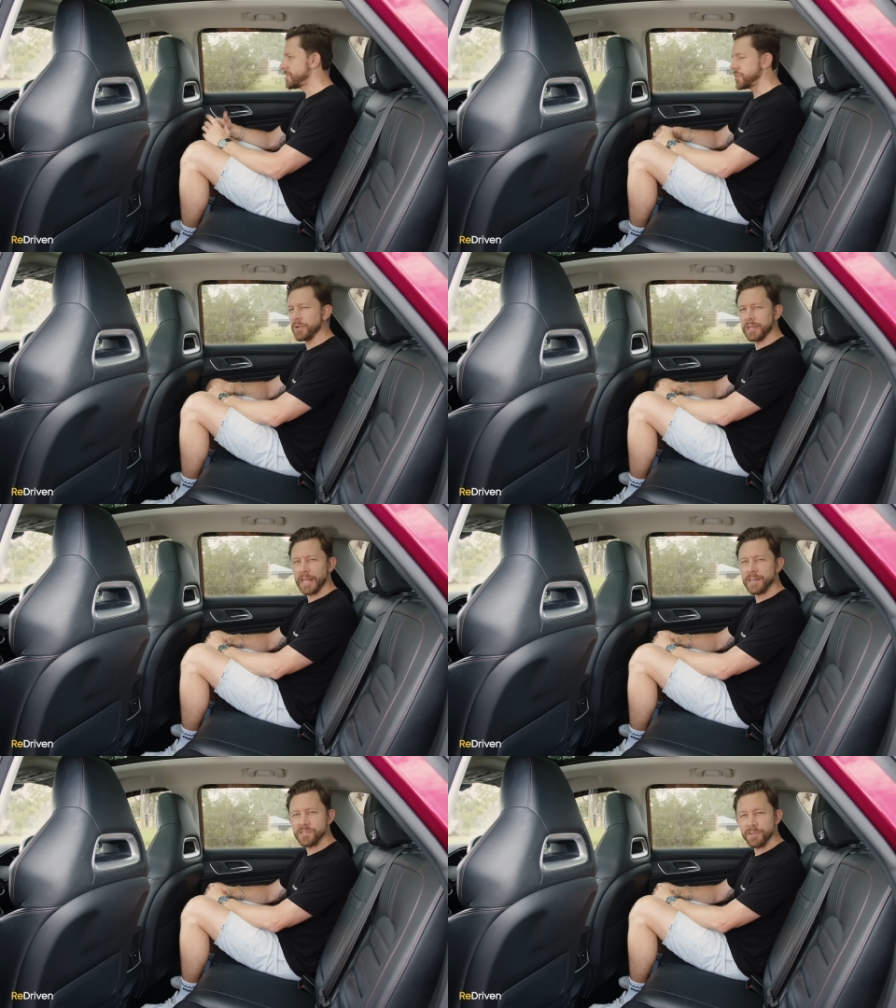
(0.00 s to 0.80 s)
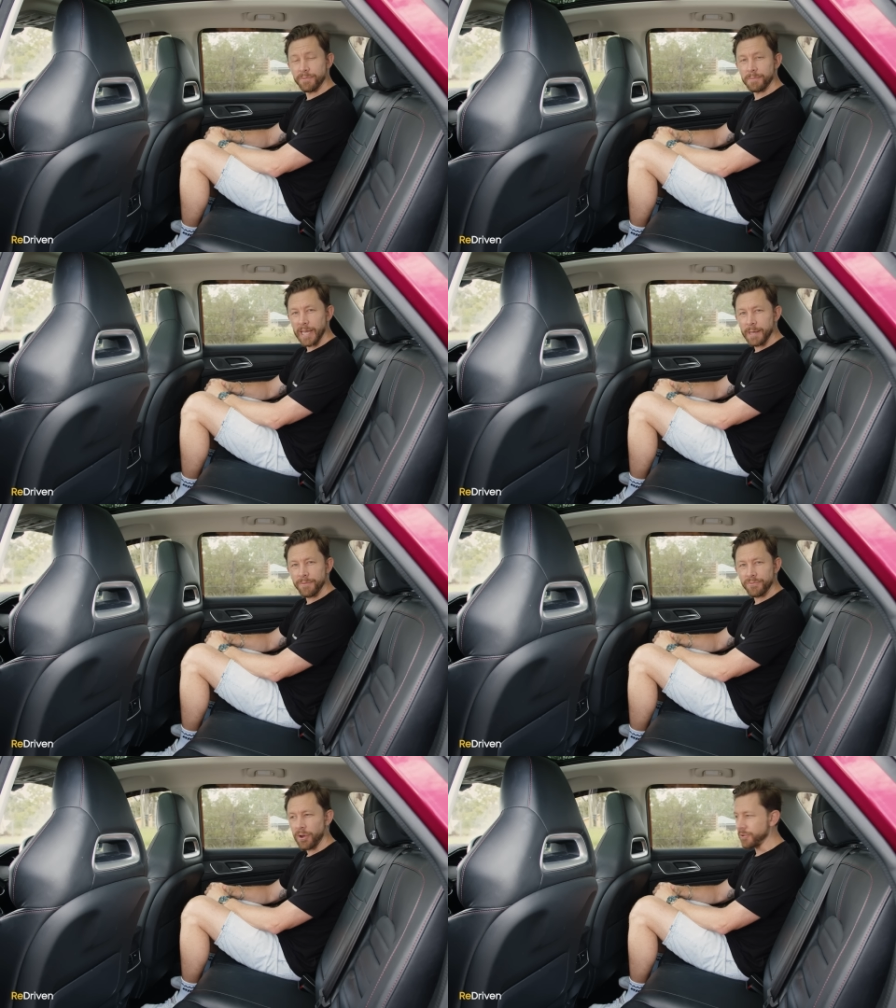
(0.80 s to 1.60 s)
Tyrion Lannister from Game
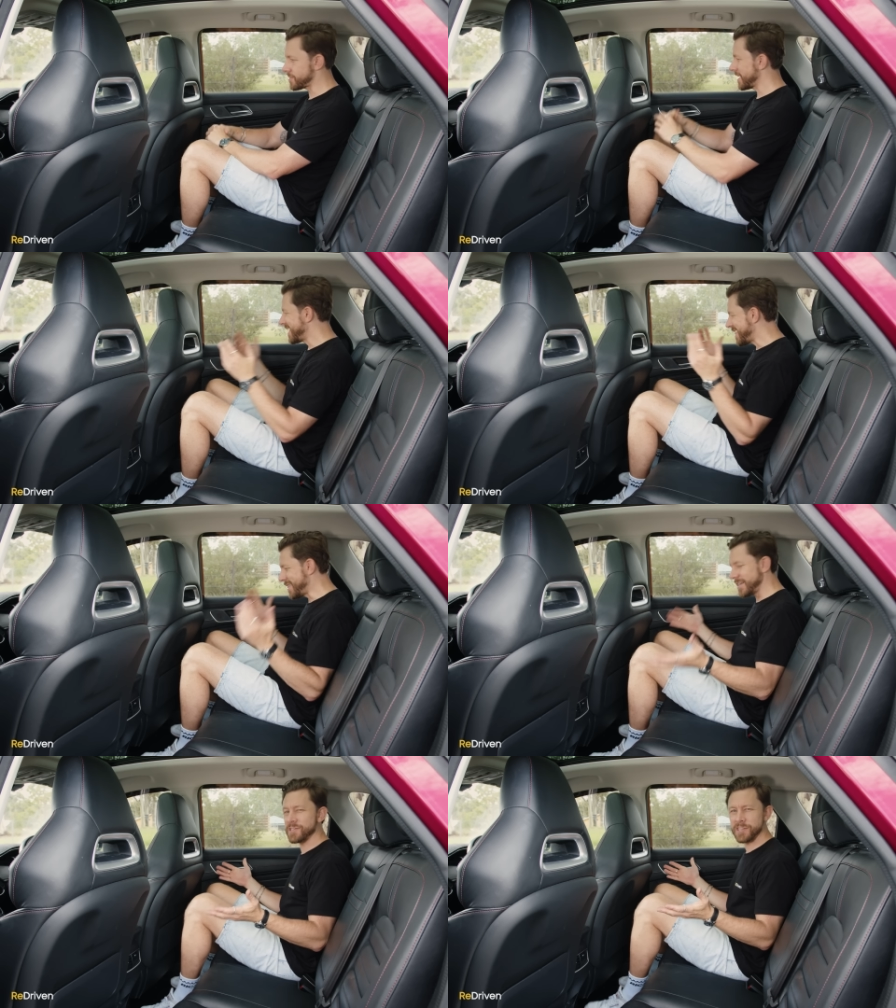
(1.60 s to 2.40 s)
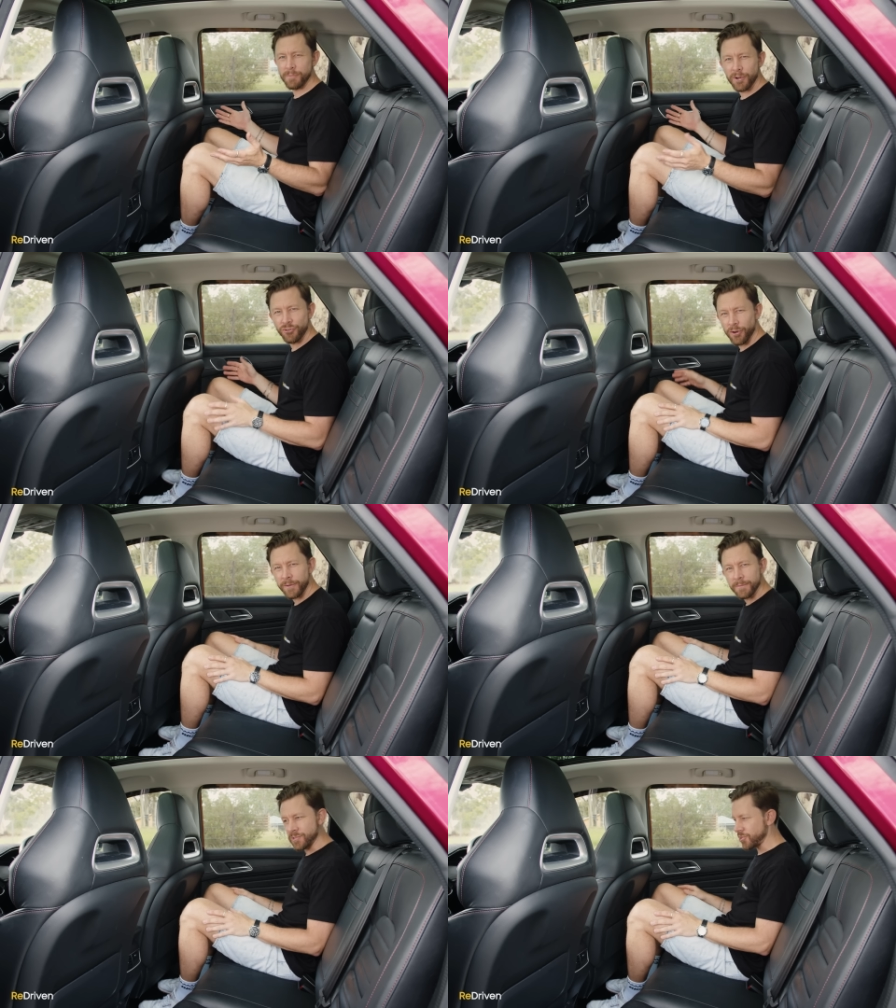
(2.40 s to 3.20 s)
of Thrones. This is in my
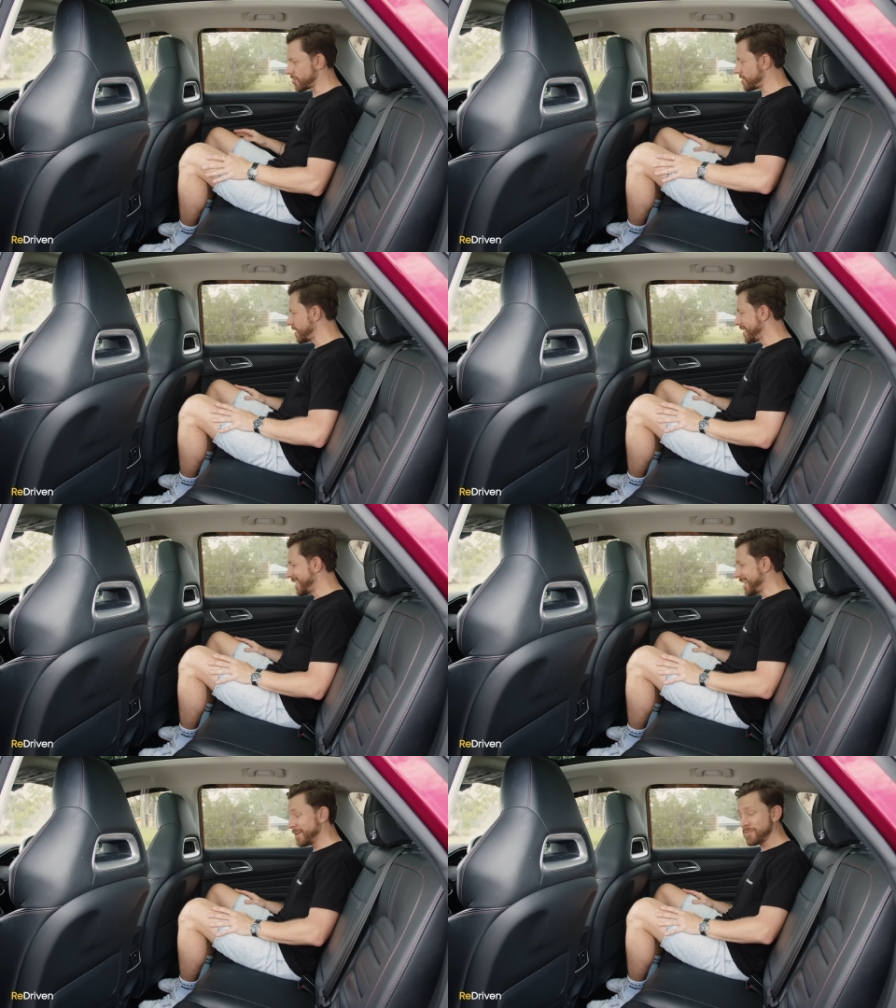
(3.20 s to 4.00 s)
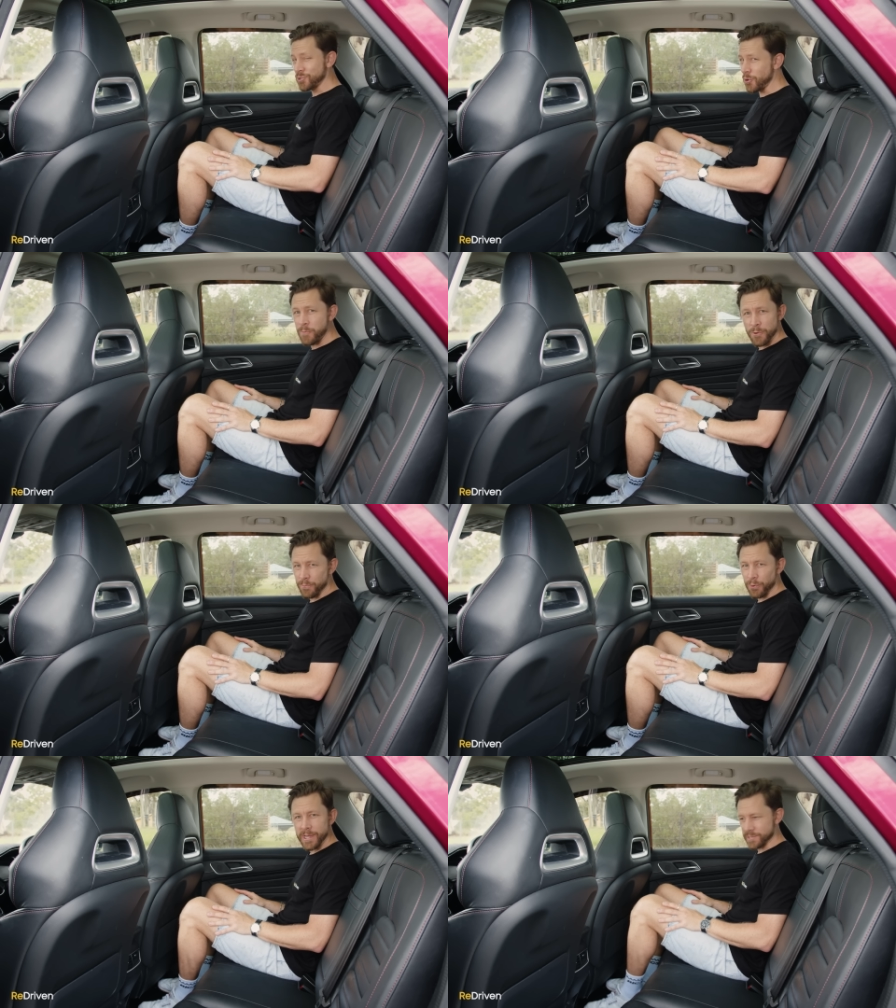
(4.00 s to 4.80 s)
driving position, and I'm super
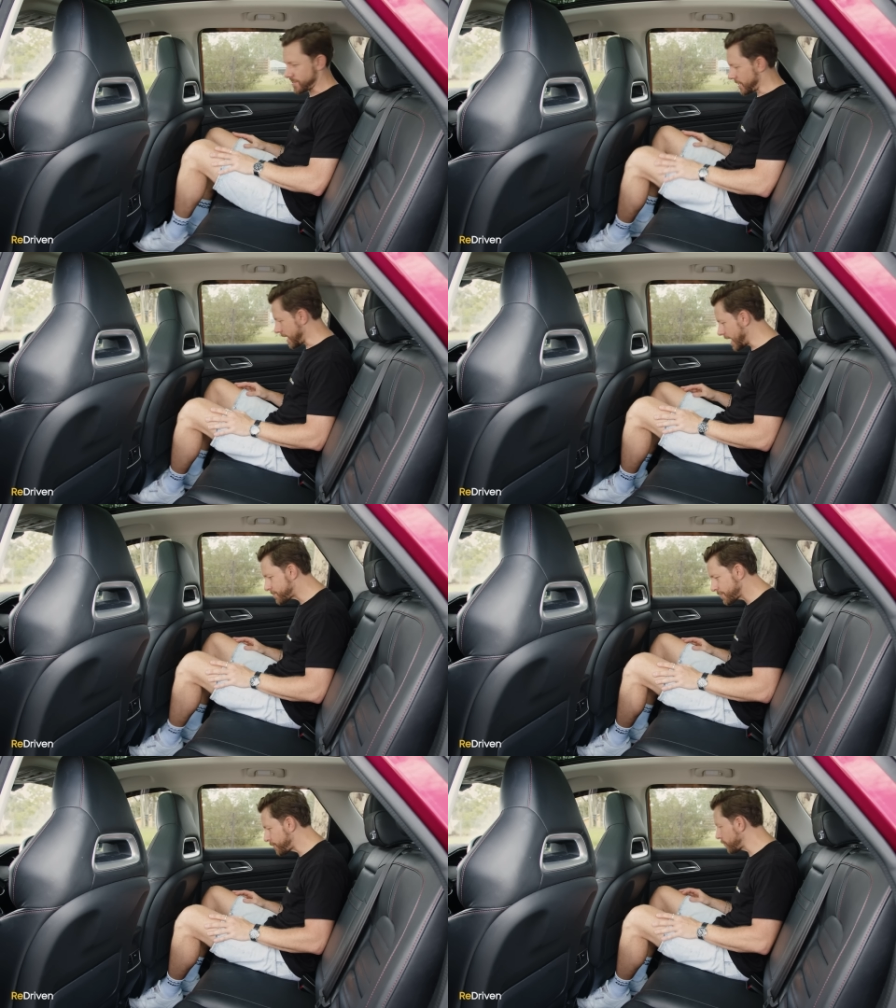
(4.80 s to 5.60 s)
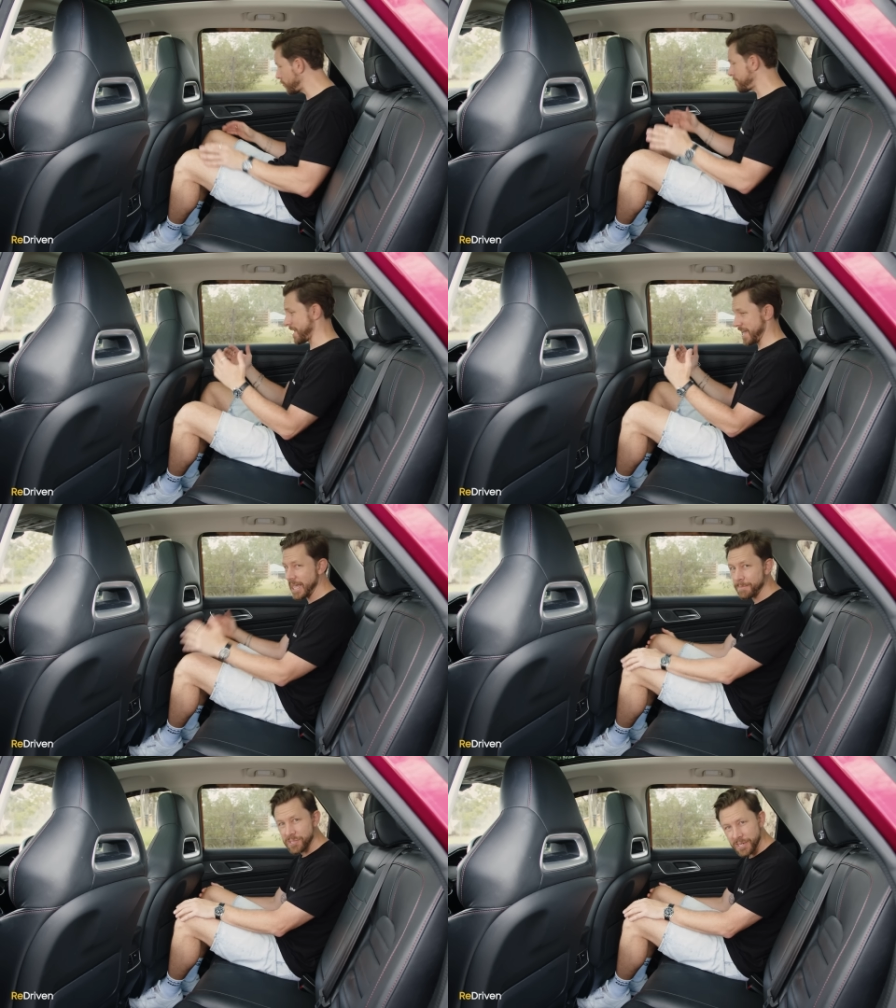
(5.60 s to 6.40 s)
impressed. Heaps of footroom,
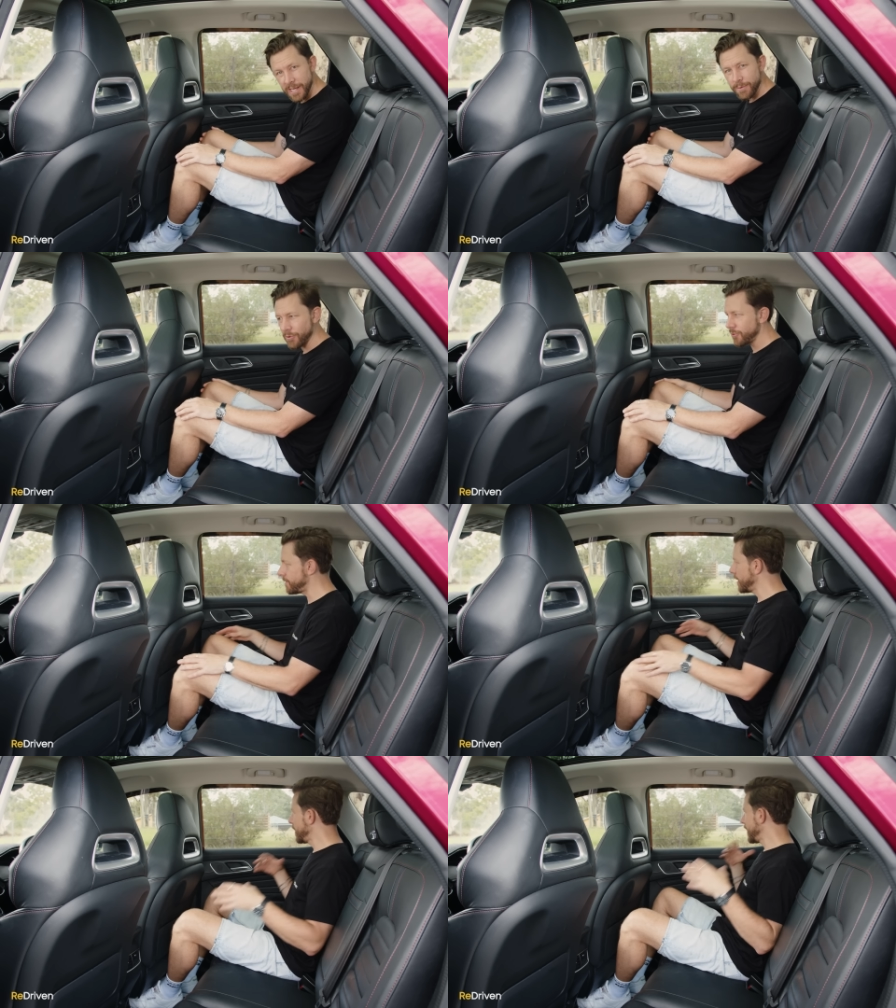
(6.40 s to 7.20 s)
heaps of knee room.